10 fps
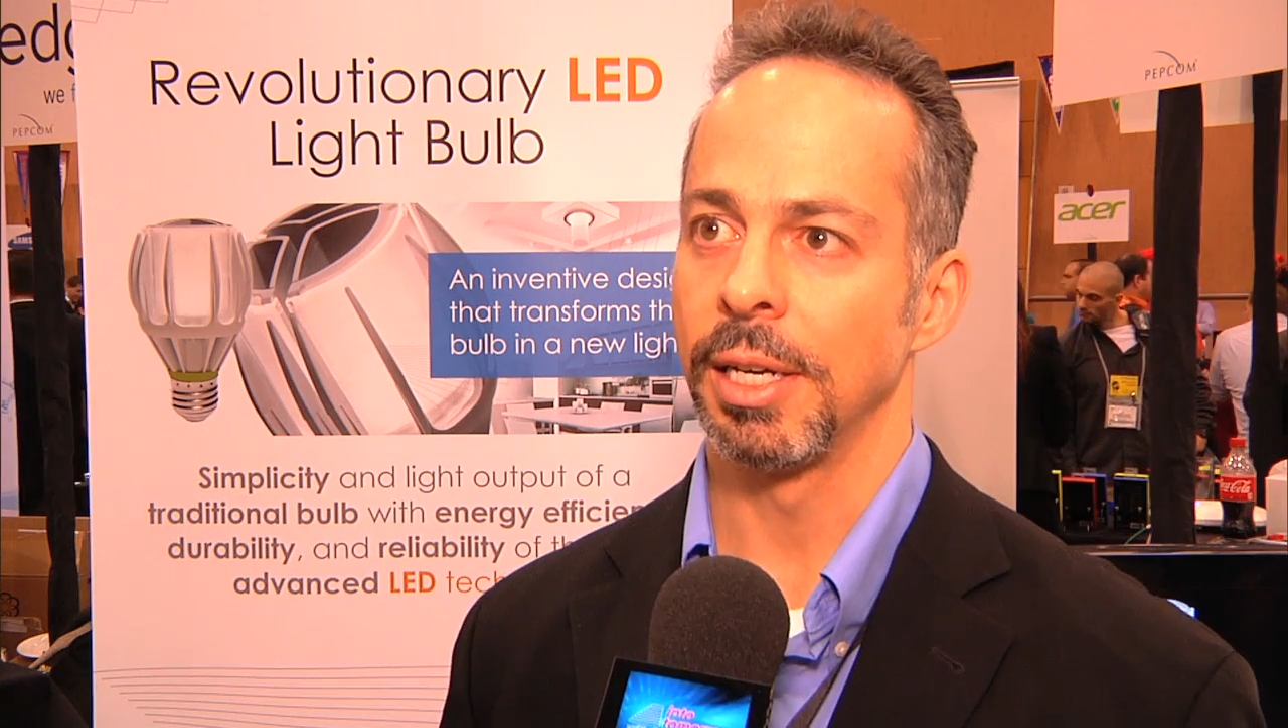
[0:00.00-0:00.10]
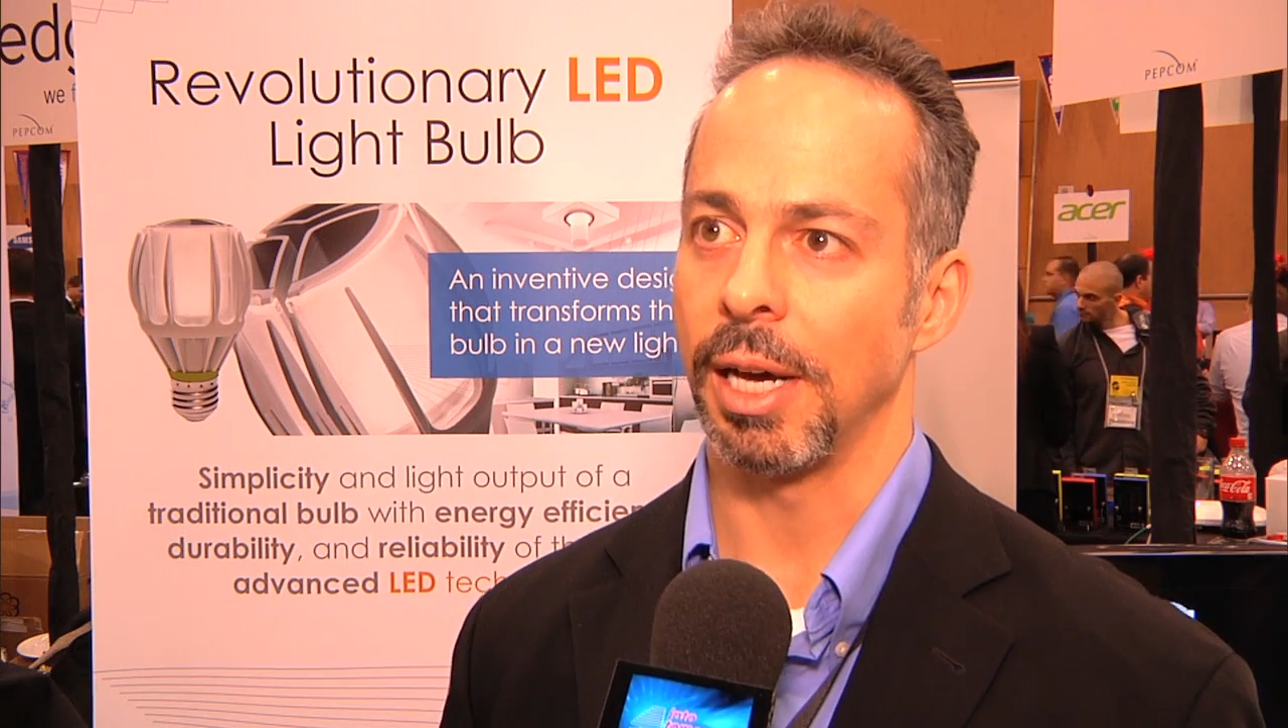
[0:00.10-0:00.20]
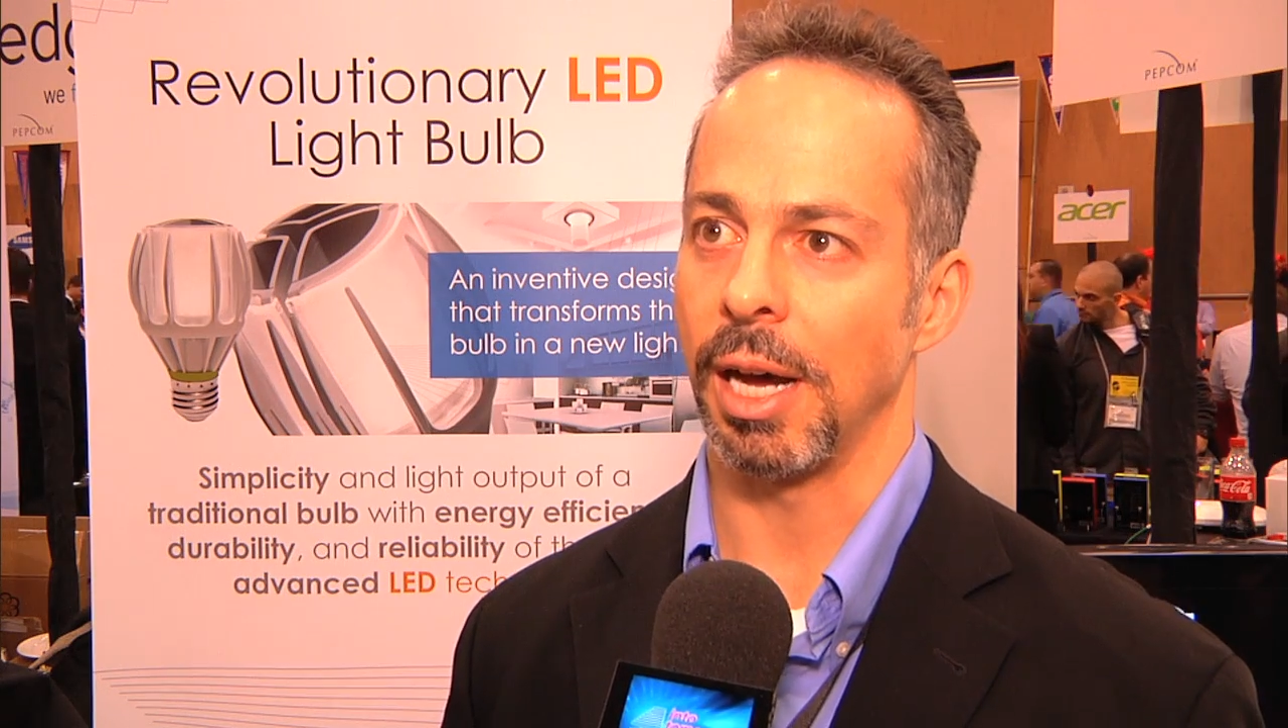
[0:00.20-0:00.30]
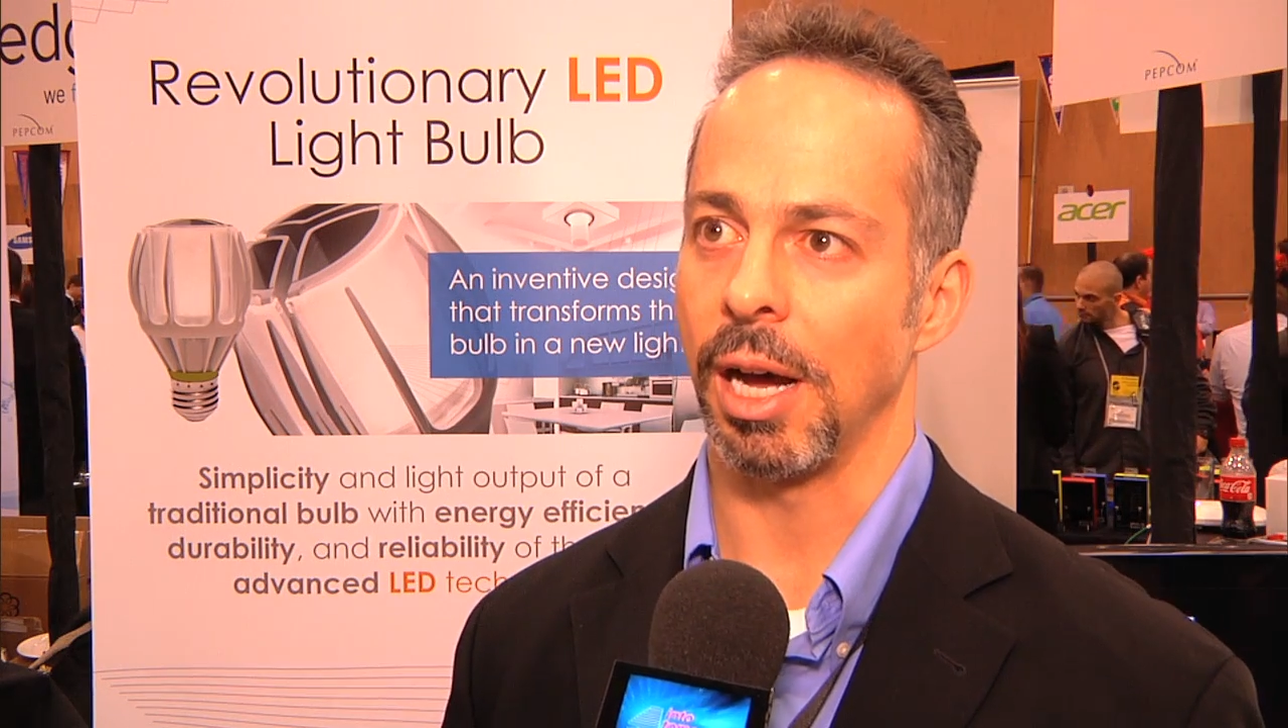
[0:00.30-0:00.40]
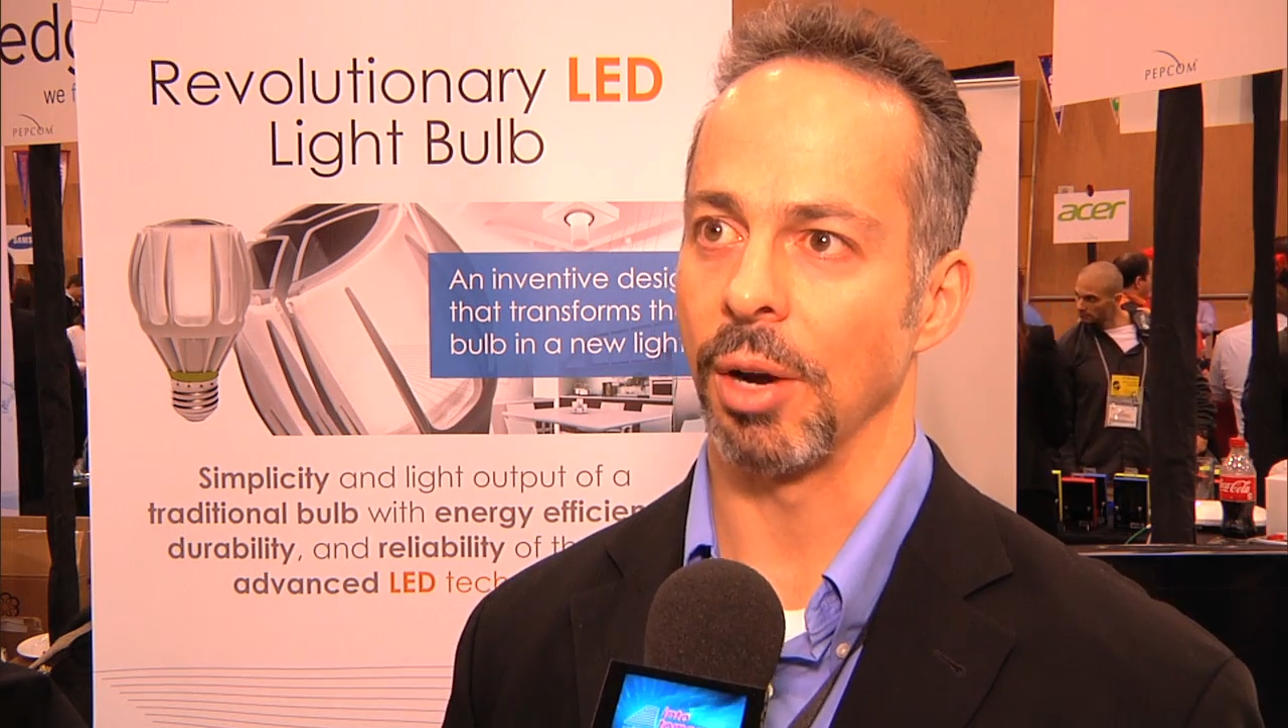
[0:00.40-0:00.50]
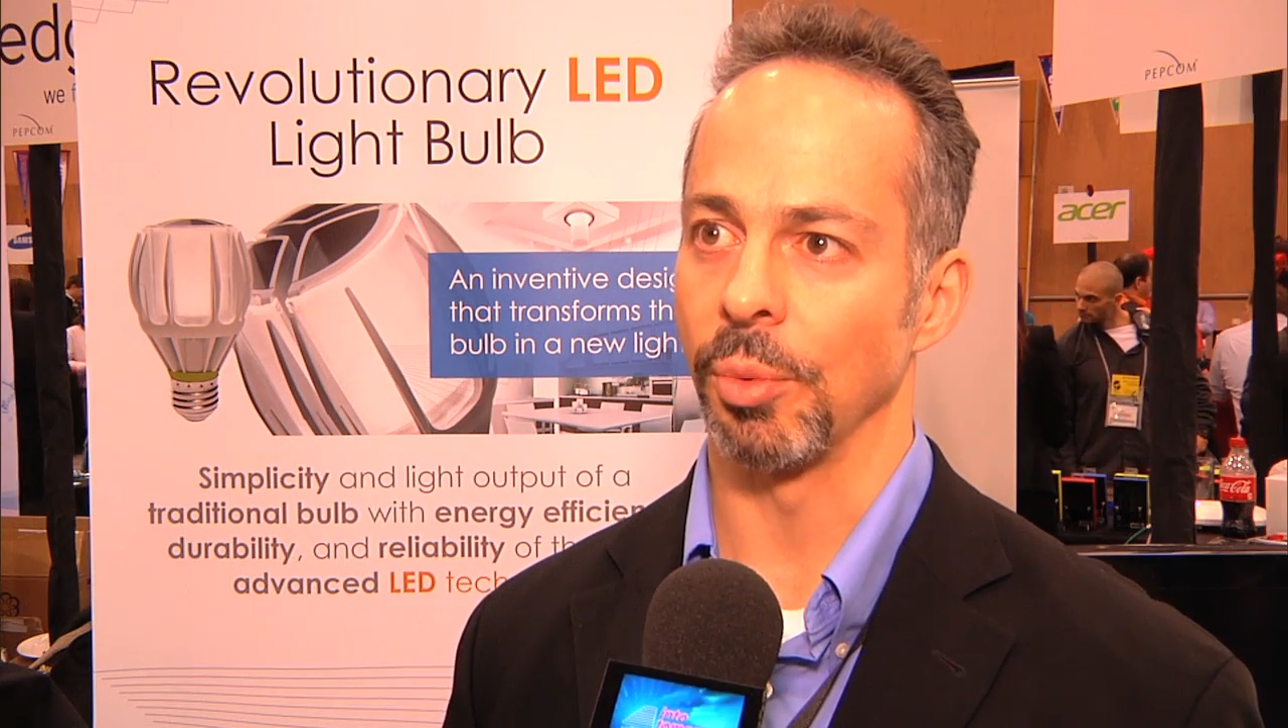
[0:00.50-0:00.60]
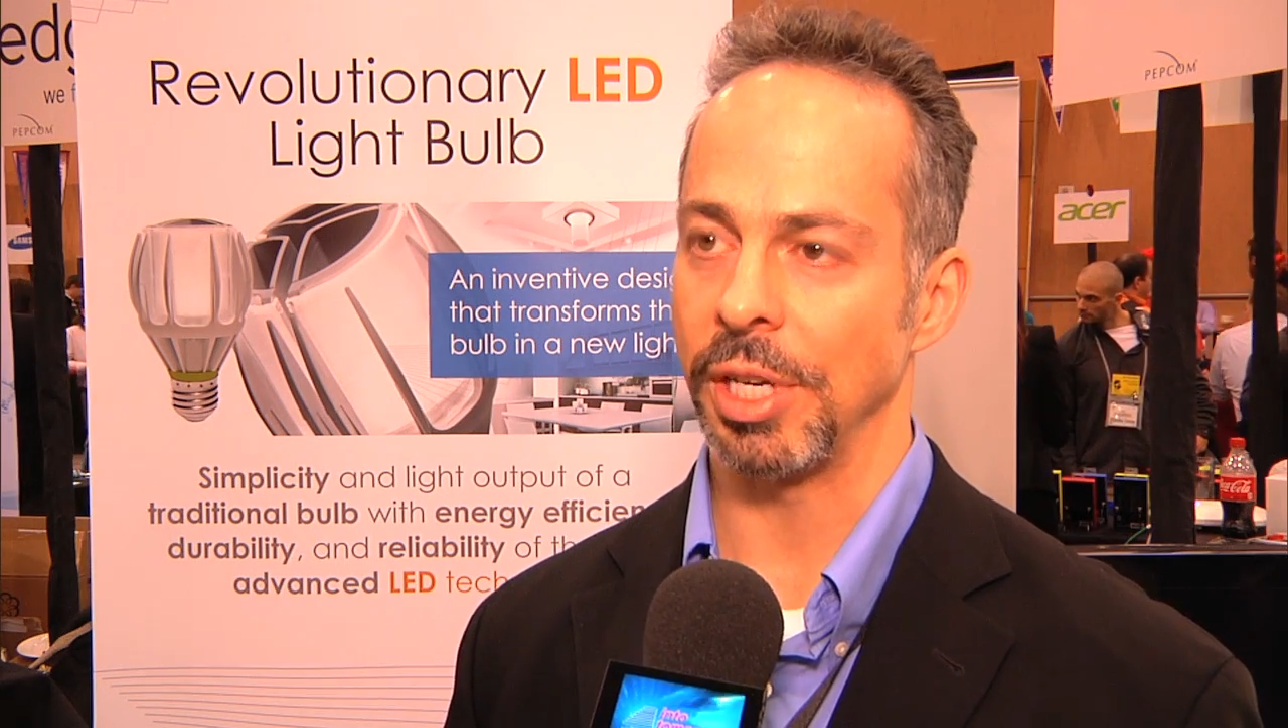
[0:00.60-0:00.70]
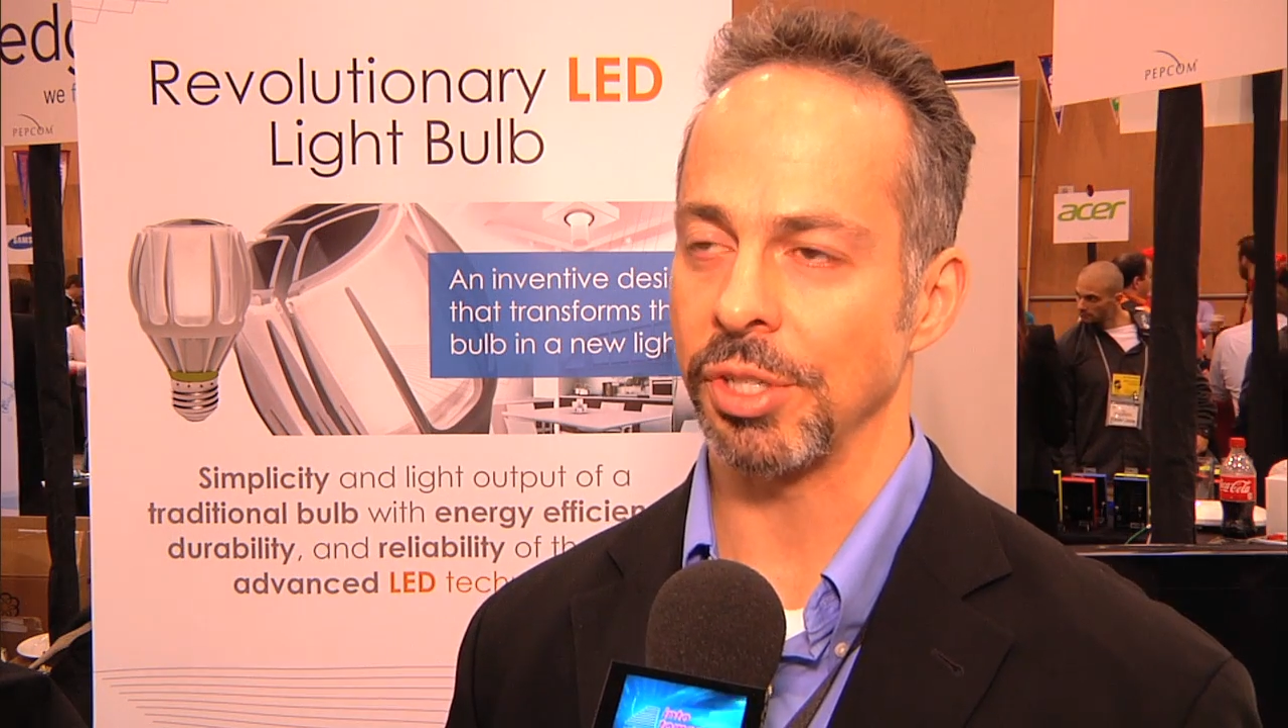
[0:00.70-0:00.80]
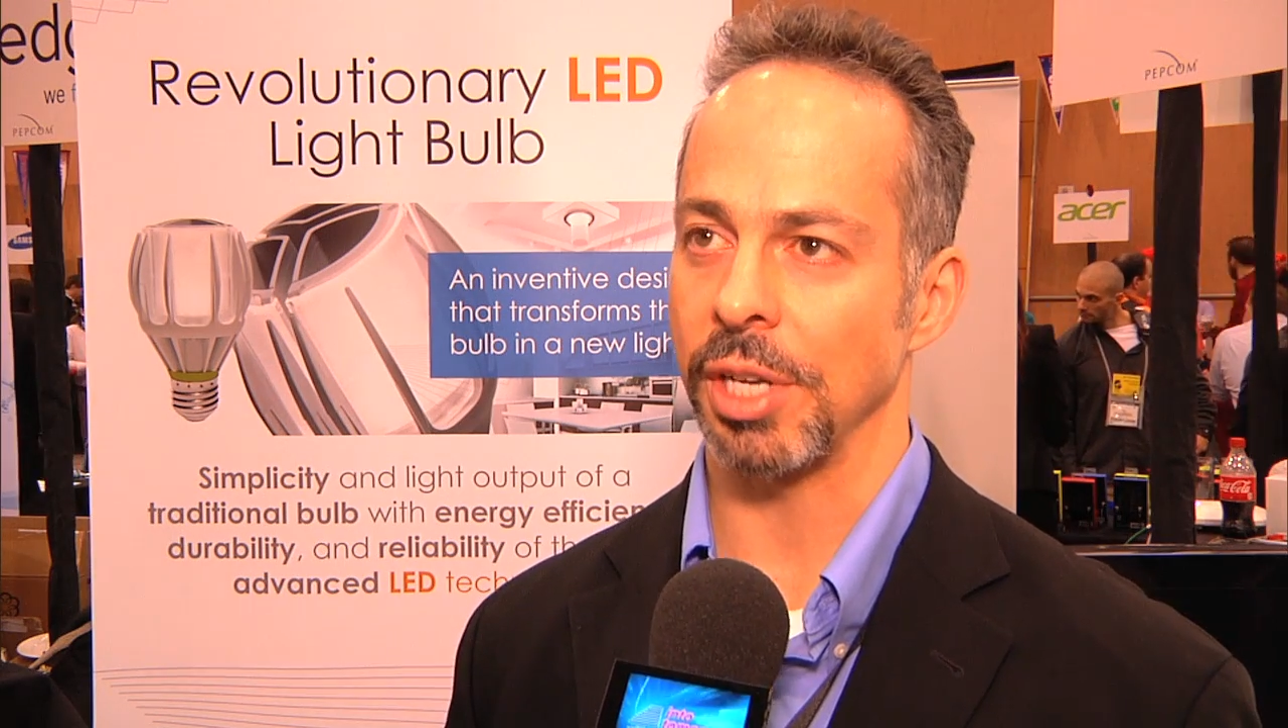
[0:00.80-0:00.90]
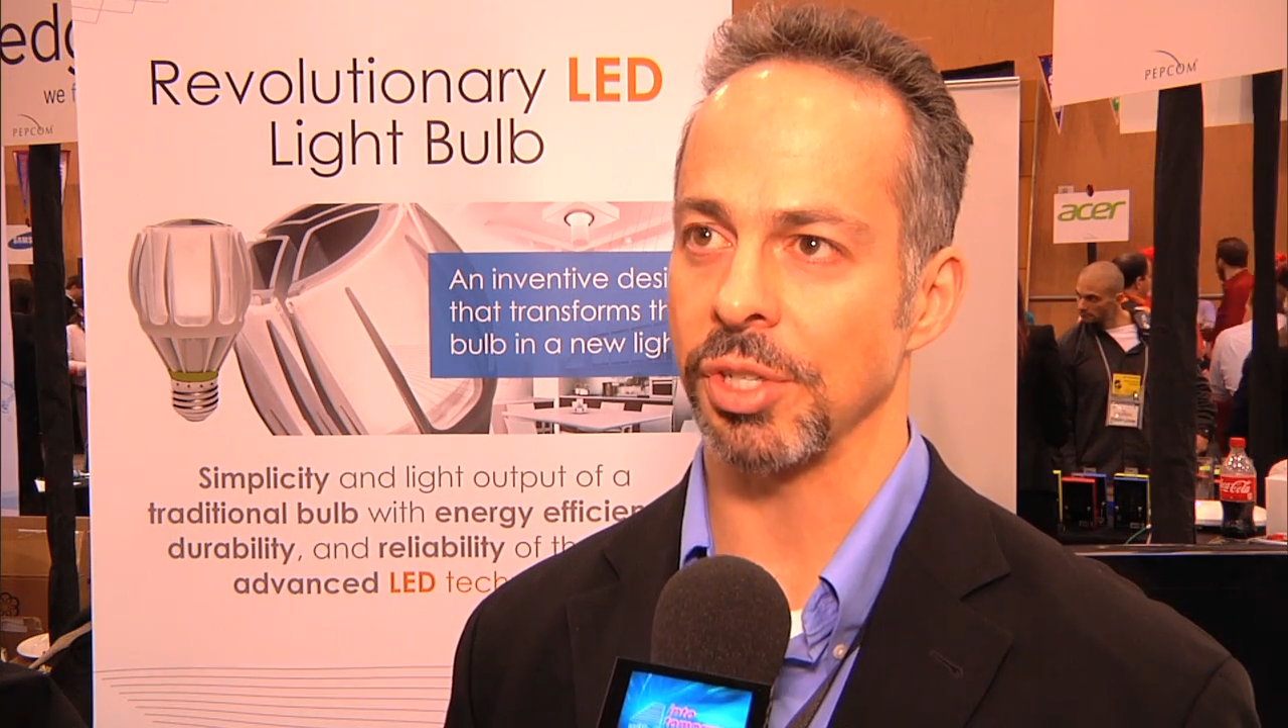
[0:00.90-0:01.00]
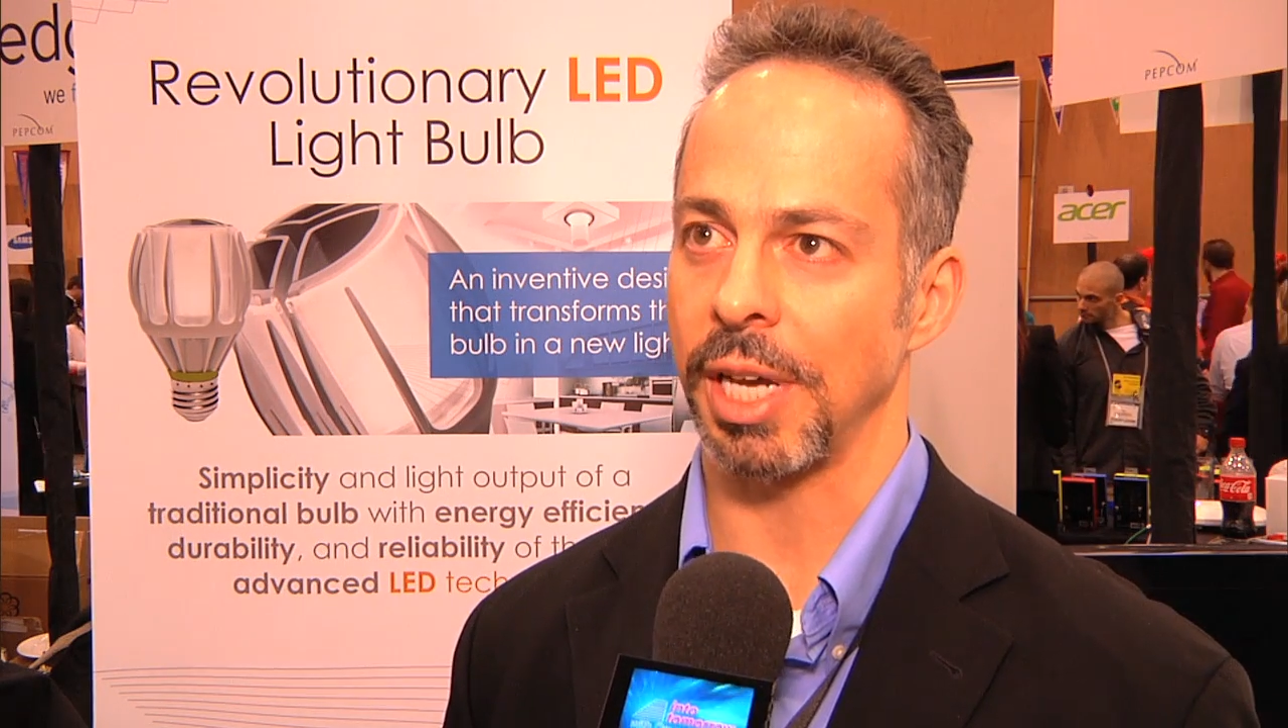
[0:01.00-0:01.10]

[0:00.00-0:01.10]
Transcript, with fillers: uh, recessed